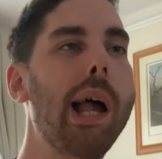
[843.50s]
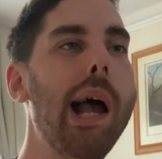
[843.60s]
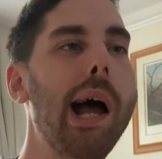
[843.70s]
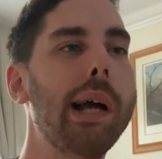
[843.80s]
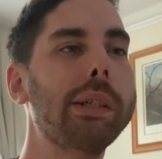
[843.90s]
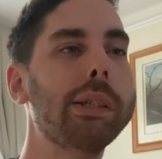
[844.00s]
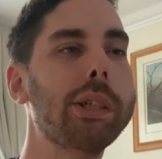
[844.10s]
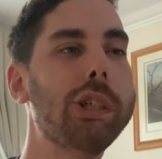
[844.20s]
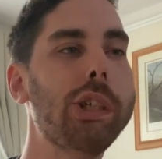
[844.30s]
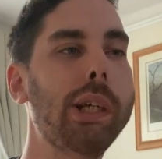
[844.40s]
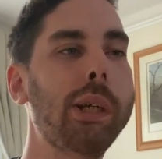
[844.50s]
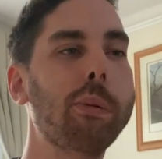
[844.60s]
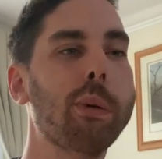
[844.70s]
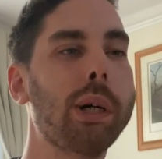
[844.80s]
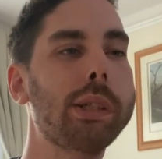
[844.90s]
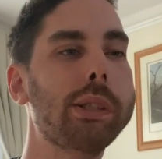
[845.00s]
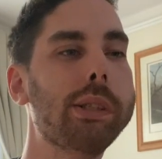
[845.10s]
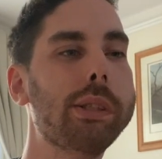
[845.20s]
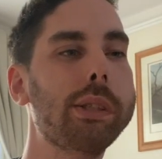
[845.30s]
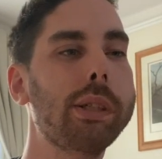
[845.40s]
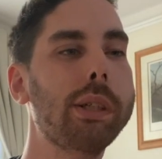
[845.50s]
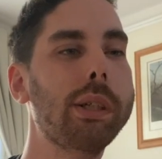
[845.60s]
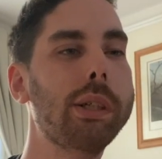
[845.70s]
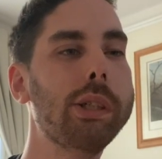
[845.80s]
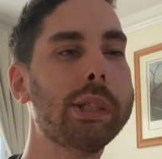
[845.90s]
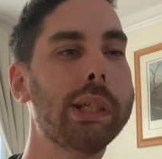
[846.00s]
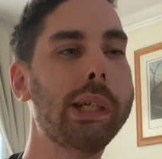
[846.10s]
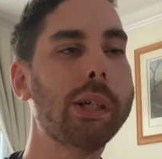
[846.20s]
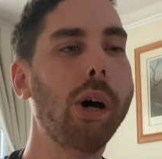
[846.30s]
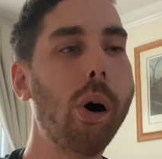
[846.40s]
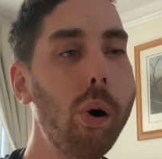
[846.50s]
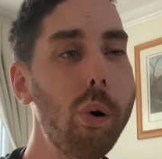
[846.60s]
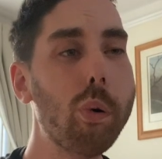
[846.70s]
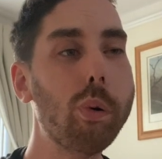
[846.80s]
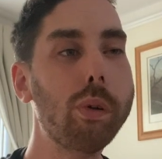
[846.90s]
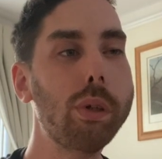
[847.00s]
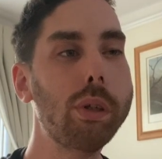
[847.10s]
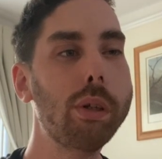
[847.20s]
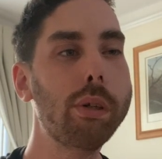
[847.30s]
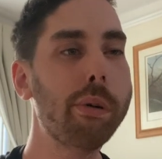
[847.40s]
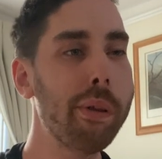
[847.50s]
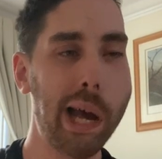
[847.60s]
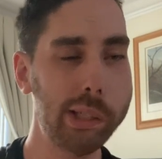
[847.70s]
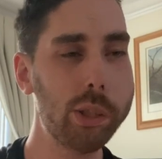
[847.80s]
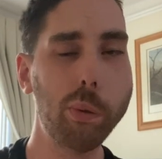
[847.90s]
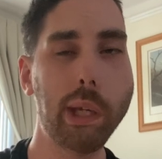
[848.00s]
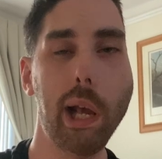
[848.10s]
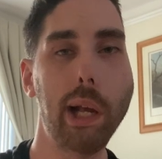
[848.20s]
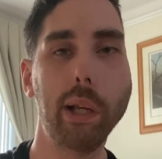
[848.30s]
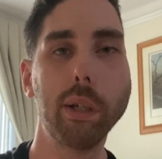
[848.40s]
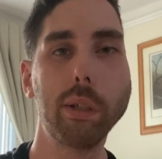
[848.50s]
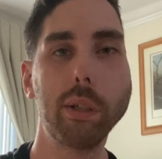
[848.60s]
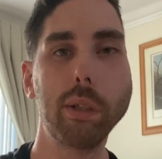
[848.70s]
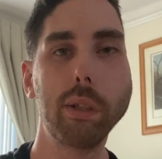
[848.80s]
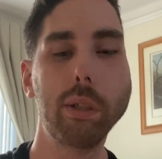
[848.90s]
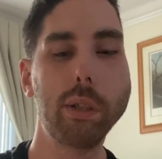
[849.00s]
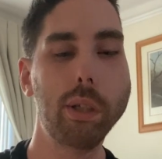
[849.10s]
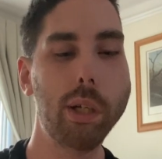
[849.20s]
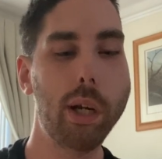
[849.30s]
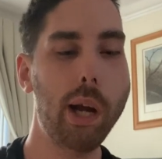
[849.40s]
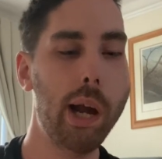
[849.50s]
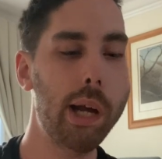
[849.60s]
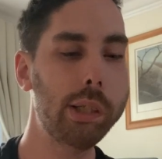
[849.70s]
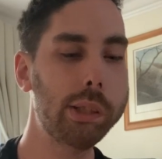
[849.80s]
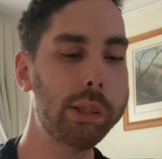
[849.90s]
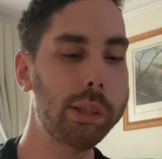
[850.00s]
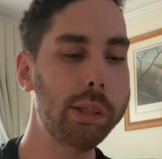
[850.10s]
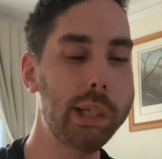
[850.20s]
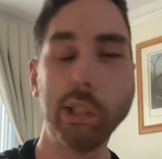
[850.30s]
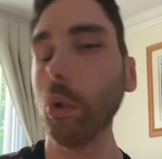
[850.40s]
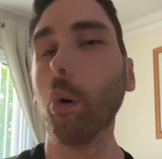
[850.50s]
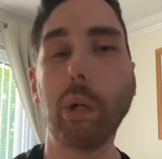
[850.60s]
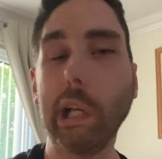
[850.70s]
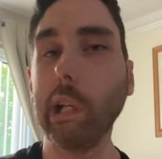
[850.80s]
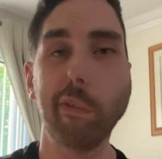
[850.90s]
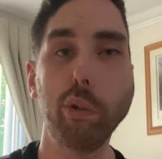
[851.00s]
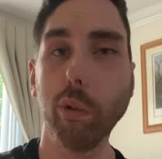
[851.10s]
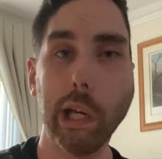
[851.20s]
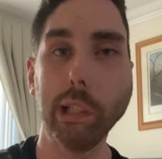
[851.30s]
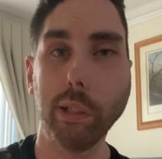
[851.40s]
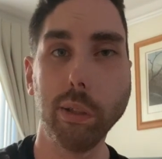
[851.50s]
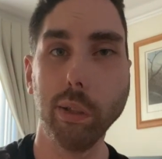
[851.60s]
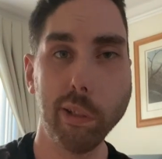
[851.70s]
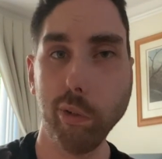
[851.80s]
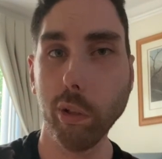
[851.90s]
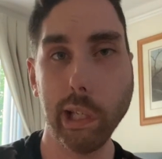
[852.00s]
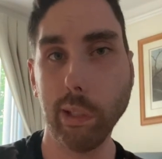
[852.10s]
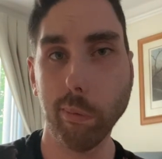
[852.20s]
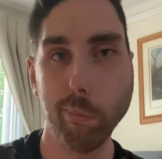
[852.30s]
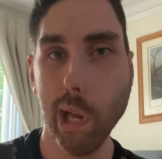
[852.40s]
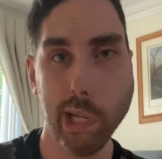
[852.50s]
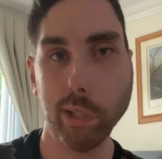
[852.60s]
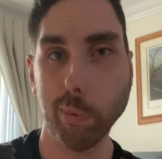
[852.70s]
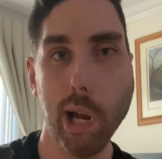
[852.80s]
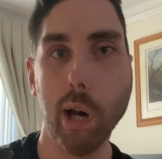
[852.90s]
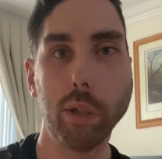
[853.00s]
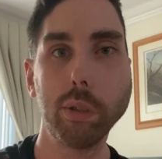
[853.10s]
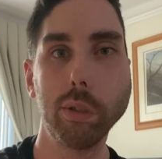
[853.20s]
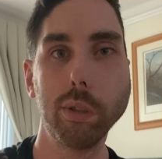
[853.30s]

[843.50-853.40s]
And she was just like, oh, well, that's okay. And it's okay if you like men as well.